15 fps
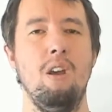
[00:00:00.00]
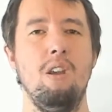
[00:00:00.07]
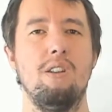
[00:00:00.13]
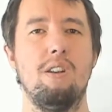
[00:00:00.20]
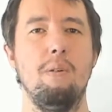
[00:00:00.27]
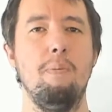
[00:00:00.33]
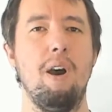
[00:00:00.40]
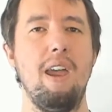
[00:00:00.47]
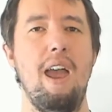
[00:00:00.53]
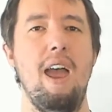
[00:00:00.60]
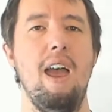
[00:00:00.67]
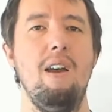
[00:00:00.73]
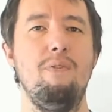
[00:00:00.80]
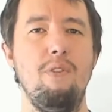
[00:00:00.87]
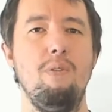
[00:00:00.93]
So my
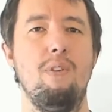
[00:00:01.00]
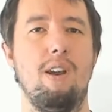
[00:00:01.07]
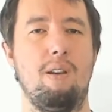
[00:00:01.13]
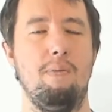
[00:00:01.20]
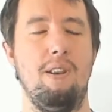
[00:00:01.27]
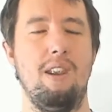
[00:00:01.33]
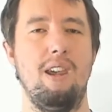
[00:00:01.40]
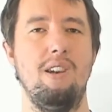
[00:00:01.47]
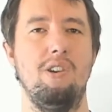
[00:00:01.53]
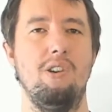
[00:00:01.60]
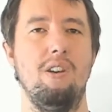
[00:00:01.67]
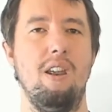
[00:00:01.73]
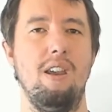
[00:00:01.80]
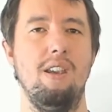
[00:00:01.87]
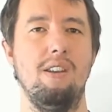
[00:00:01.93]
heavy
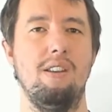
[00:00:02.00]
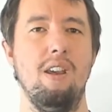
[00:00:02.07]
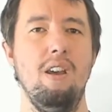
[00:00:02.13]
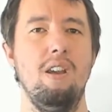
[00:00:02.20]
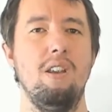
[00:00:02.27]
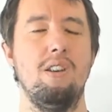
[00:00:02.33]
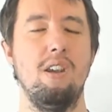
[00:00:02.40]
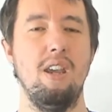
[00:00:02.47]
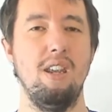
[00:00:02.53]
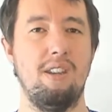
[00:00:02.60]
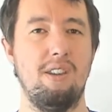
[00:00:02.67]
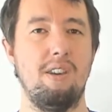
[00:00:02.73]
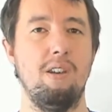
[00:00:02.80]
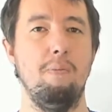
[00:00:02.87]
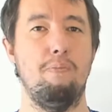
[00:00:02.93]
recommendation
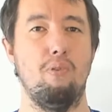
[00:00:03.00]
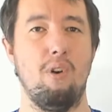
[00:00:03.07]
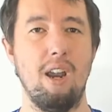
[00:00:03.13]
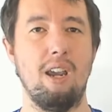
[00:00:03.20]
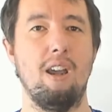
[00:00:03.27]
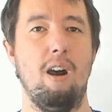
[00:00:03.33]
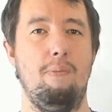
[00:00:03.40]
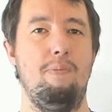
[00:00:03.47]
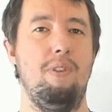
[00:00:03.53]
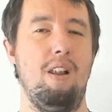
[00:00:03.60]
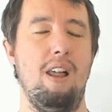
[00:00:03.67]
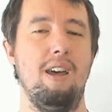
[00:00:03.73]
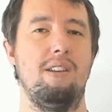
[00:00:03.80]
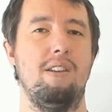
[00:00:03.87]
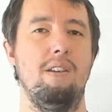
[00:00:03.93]
is to break up the
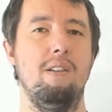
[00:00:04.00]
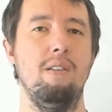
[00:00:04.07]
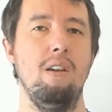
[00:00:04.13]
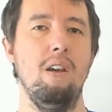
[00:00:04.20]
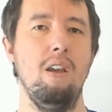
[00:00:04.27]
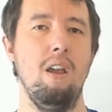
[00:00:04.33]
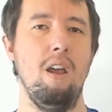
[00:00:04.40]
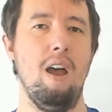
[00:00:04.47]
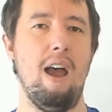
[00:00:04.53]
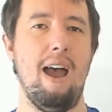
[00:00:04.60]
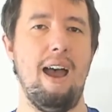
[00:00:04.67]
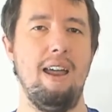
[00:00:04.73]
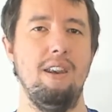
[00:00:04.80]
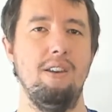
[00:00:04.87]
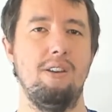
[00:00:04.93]
lesson
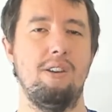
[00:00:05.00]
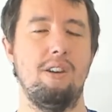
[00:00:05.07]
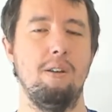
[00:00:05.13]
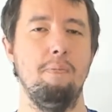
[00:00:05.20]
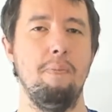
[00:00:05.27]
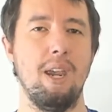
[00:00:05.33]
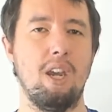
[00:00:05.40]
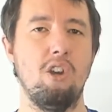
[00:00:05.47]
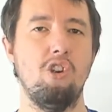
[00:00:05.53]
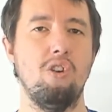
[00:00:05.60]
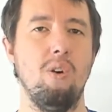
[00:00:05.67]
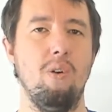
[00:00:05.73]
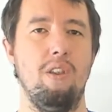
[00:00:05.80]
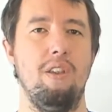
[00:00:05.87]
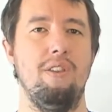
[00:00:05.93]
and to make
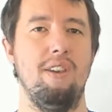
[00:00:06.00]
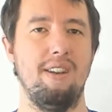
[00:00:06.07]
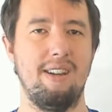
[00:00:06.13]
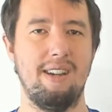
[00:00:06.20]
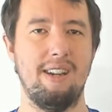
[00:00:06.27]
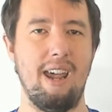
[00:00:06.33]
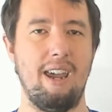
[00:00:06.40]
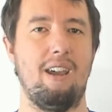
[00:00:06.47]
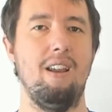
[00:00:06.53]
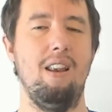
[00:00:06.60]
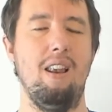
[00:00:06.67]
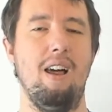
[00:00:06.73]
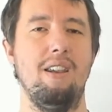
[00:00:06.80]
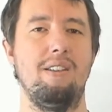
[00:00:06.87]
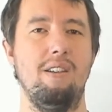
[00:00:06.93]
sure that the second
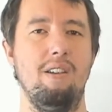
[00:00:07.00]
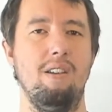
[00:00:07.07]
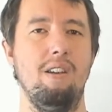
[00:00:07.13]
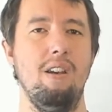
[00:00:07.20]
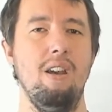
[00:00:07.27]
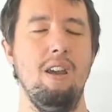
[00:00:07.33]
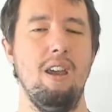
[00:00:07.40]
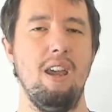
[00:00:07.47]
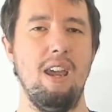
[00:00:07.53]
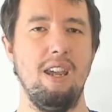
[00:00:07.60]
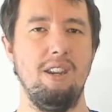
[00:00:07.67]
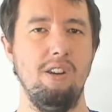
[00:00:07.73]
lesson is